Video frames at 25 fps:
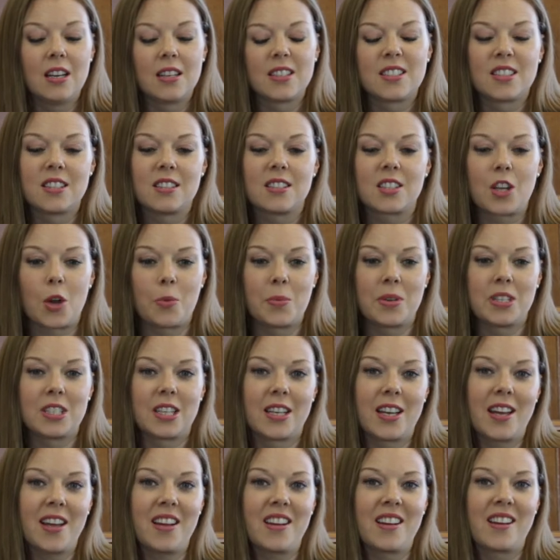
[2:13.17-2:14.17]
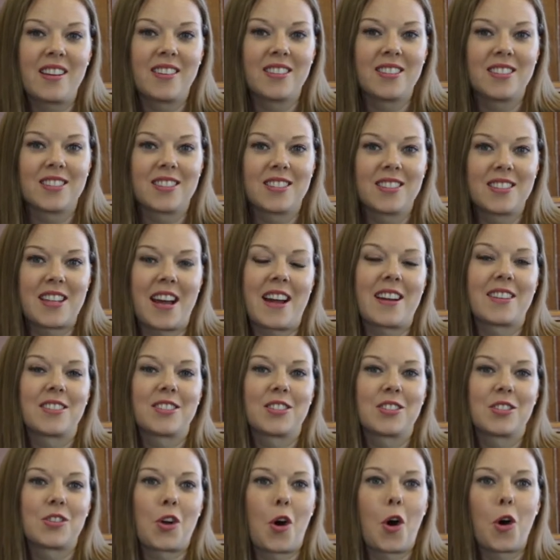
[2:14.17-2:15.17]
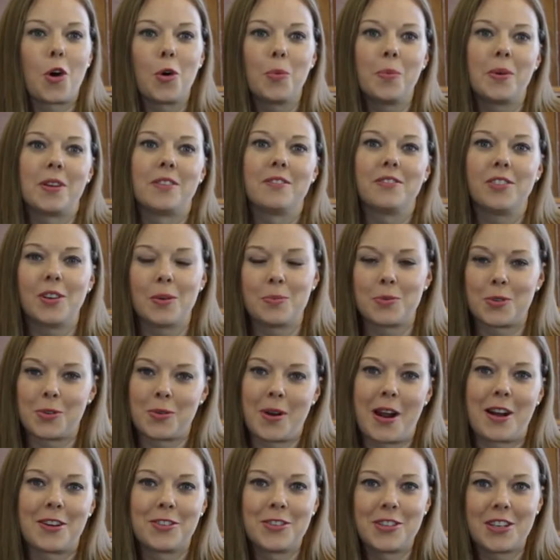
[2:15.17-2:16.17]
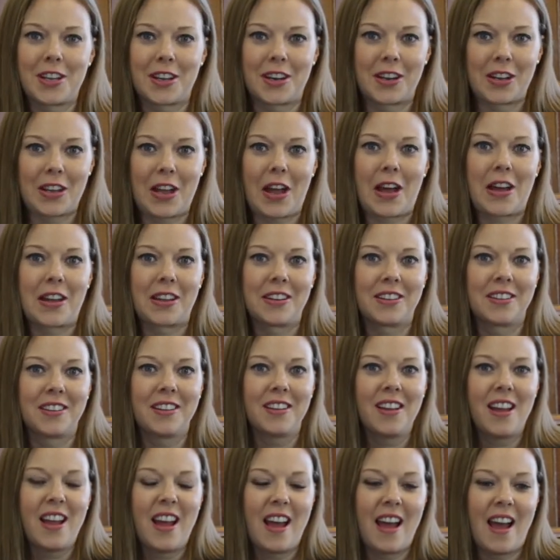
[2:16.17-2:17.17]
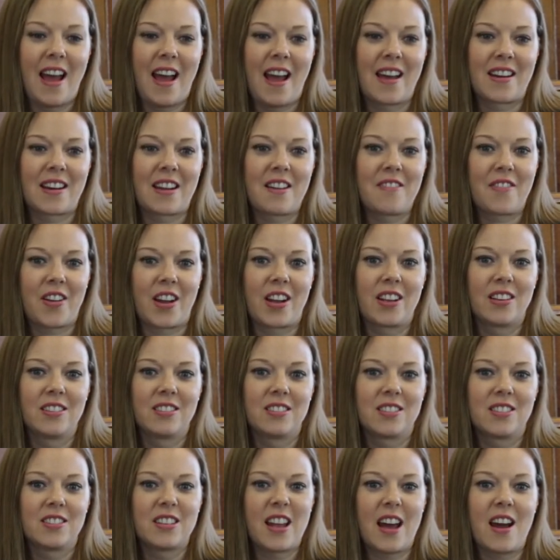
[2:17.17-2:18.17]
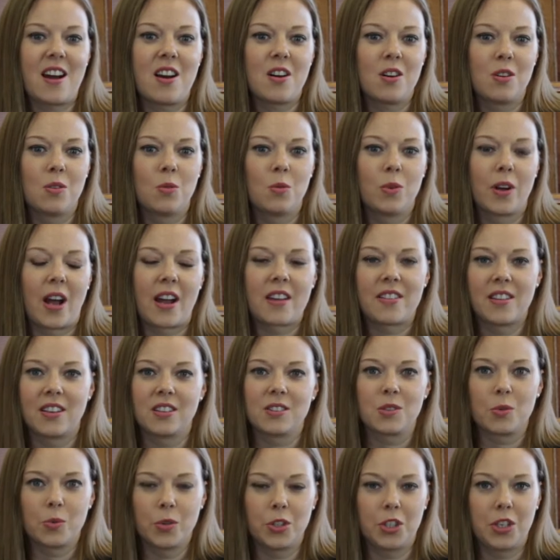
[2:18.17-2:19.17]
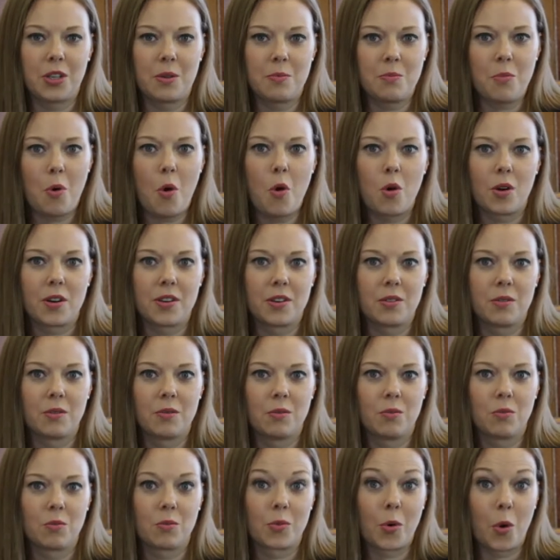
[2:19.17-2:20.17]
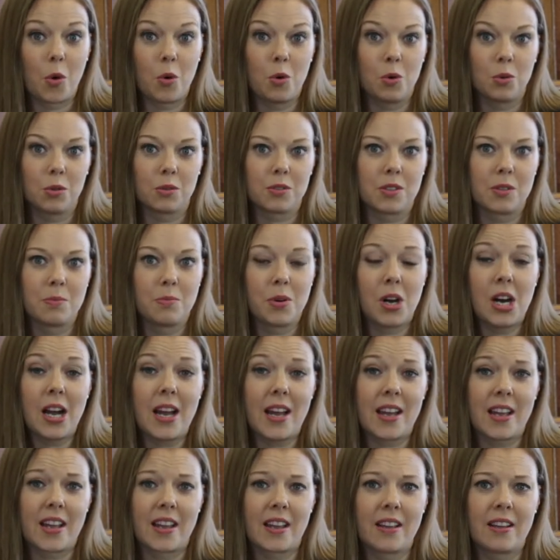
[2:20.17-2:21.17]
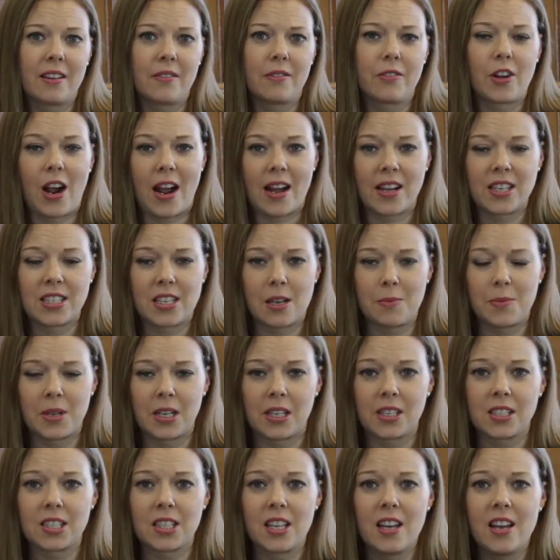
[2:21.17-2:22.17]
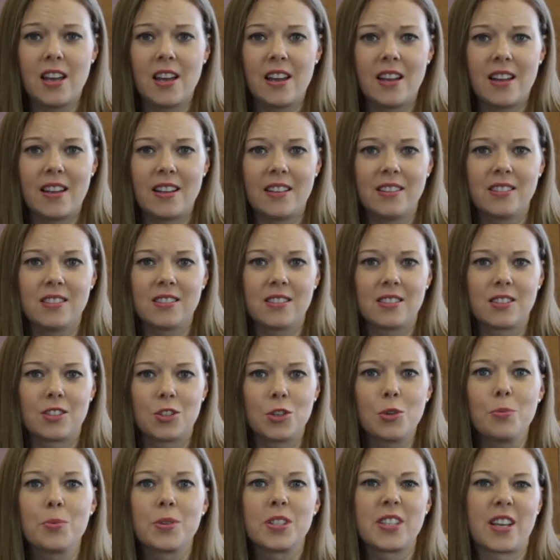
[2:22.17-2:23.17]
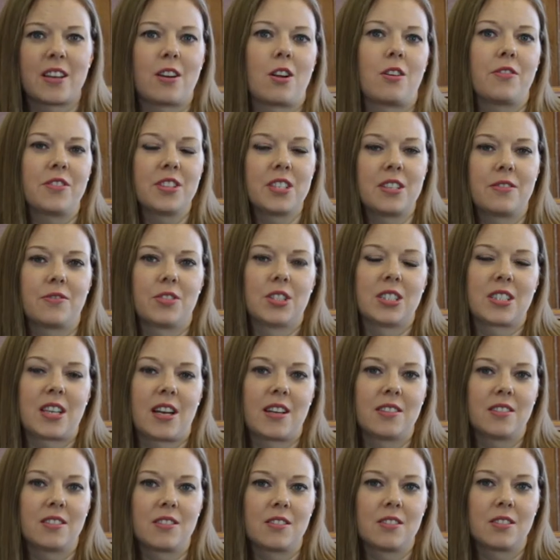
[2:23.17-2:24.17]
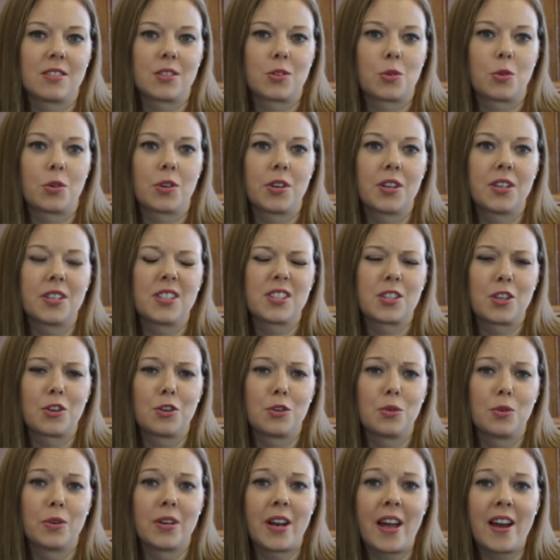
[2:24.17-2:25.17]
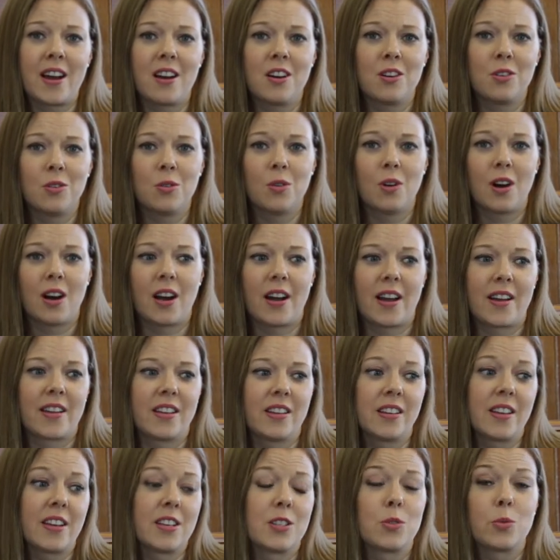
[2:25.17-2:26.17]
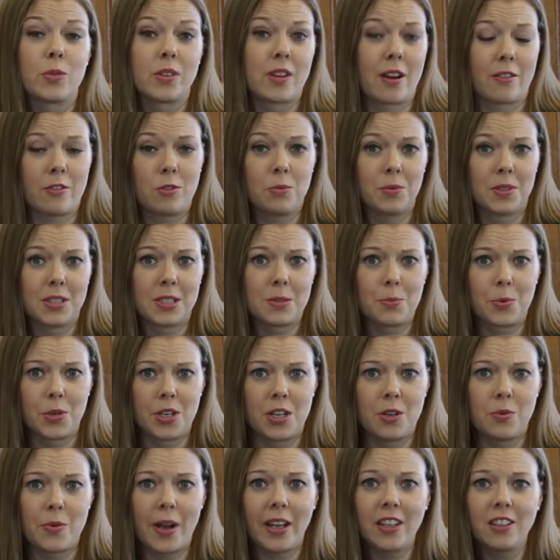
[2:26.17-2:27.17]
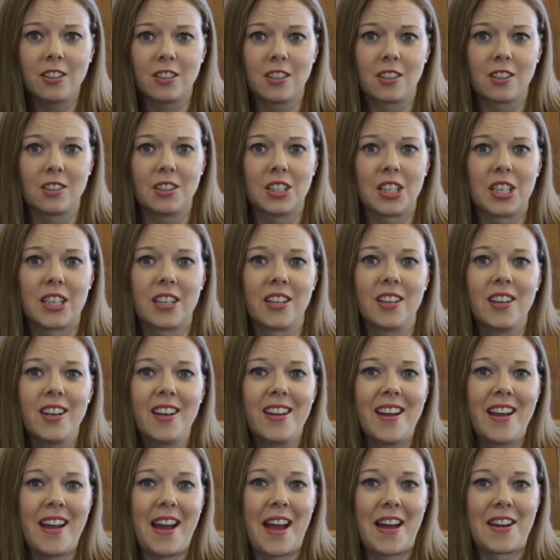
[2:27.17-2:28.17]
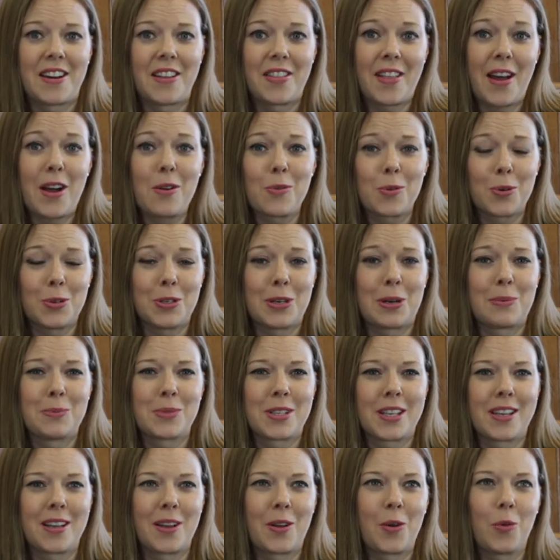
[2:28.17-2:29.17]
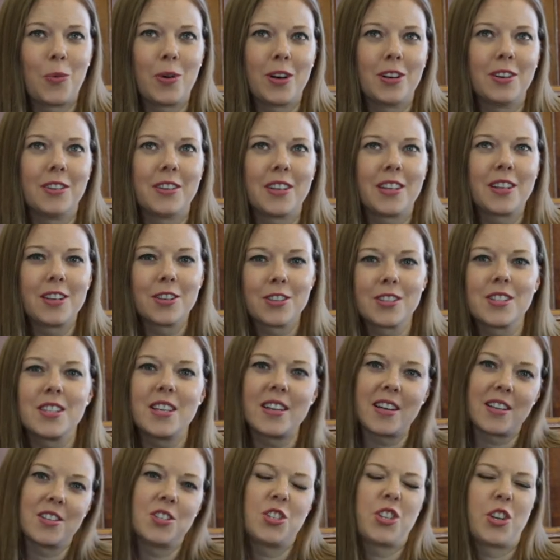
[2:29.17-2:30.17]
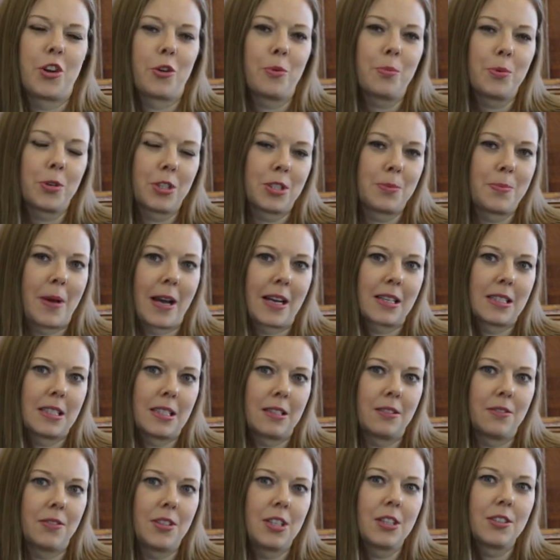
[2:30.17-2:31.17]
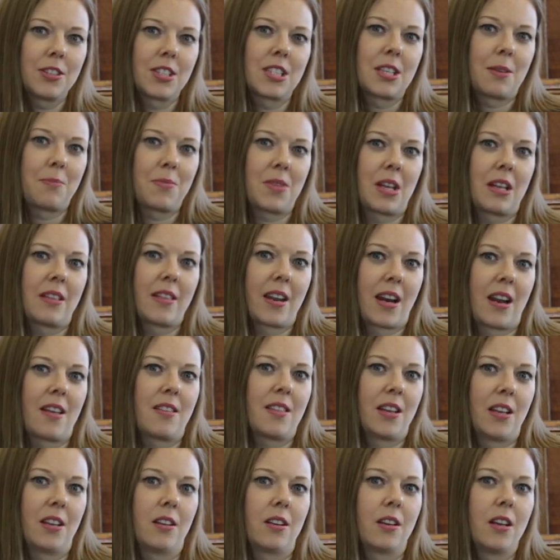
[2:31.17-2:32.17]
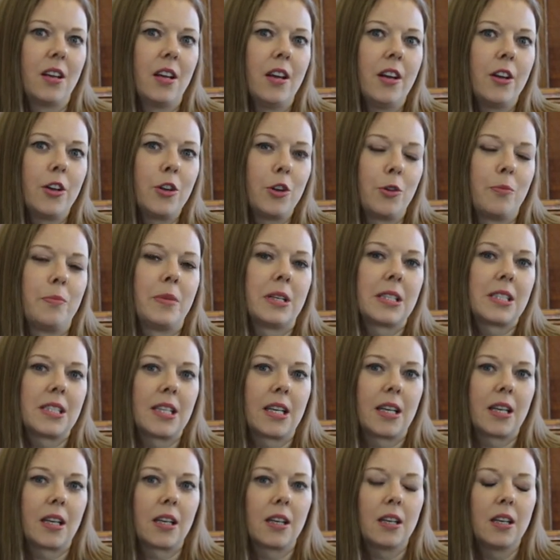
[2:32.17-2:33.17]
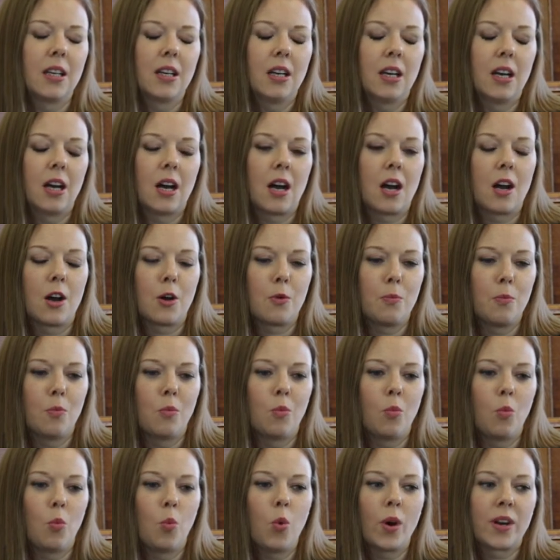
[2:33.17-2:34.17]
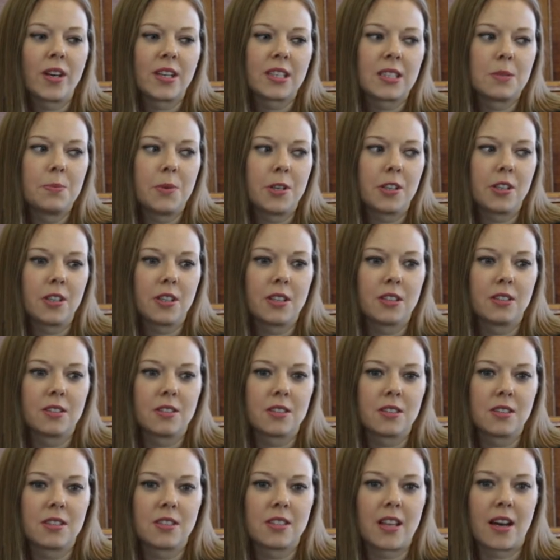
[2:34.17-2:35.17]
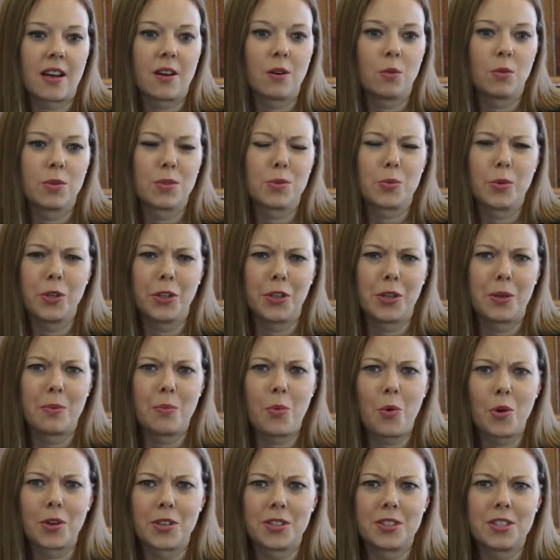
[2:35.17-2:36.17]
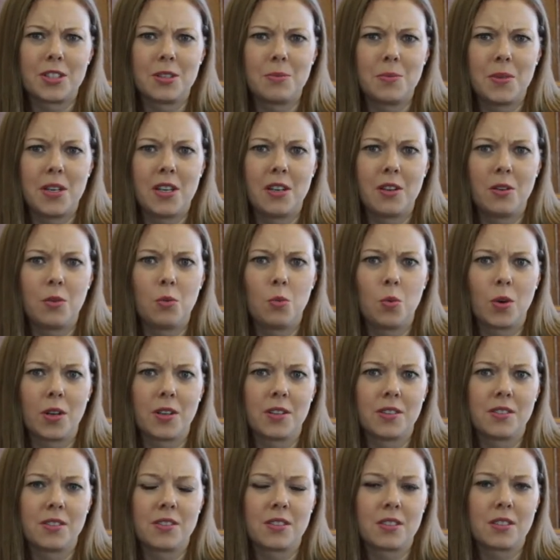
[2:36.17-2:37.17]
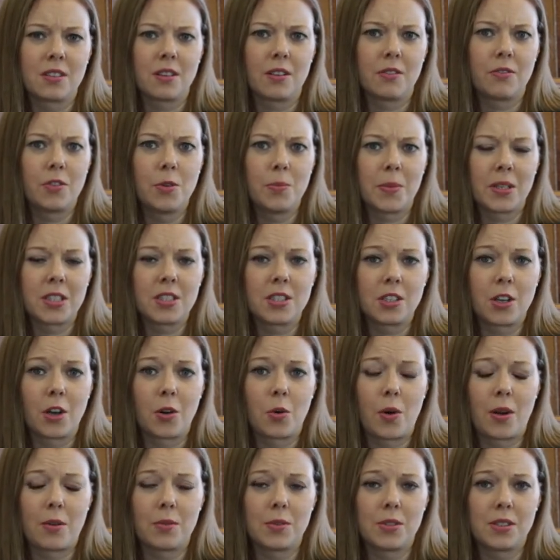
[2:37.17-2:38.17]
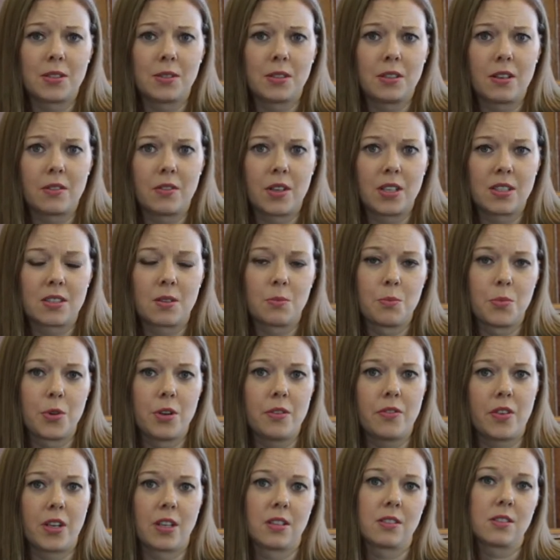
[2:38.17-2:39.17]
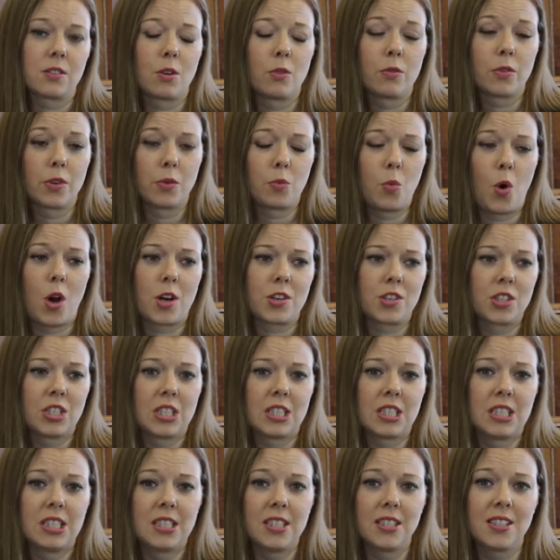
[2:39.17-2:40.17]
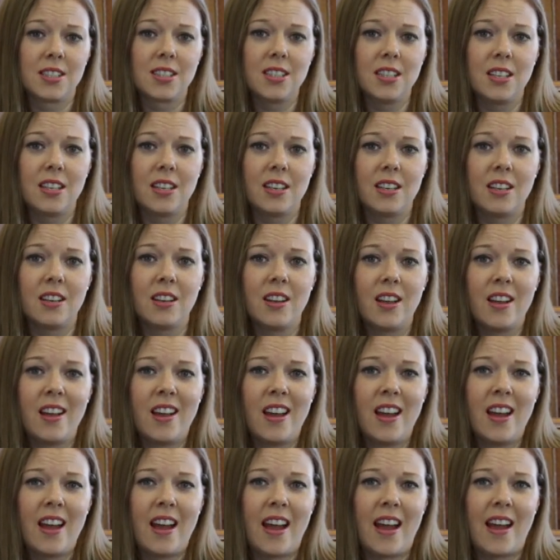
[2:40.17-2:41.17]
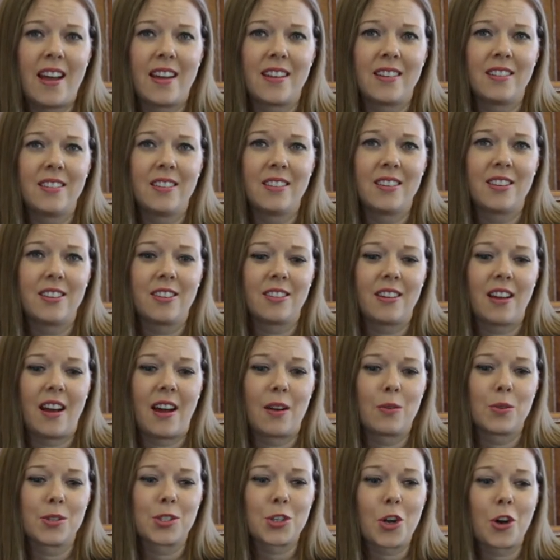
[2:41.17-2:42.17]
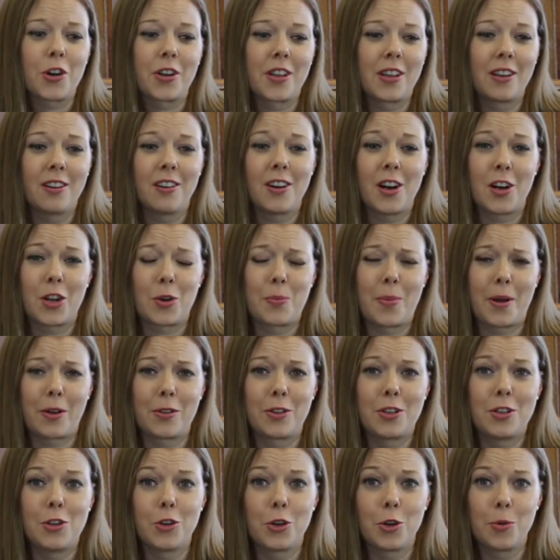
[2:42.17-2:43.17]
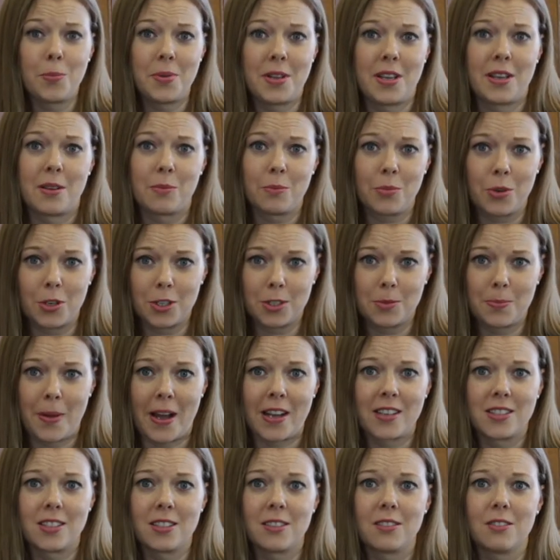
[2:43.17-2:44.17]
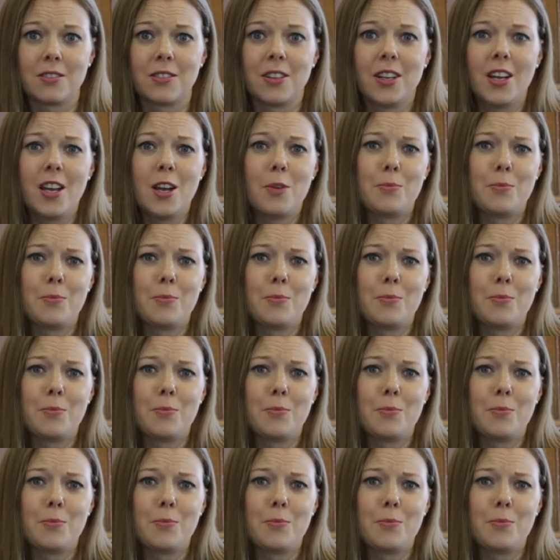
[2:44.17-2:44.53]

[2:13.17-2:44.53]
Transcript: Since coming to King's, that's all been flipped around yet again. And I find now what I think is a really important role to play for academics is to present all the different sides of the story. So now I engage with governments pretty regularly. And in that role, I'm saying, well, here's the NGO perspective. Here's something that I think you're missing. One experience that was really important to me was a few months ago, I was giving some briefings over in Washington, D.C. And I was talking a lot about the European perspective.